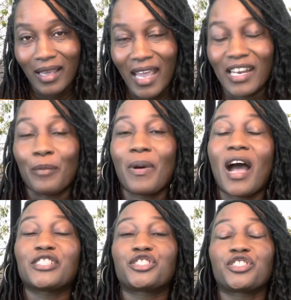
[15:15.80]
and a
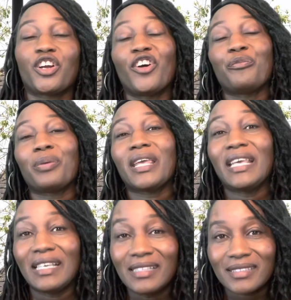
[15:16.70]
posture of
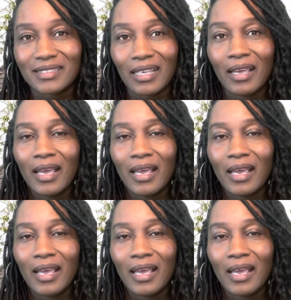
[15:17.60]
peace.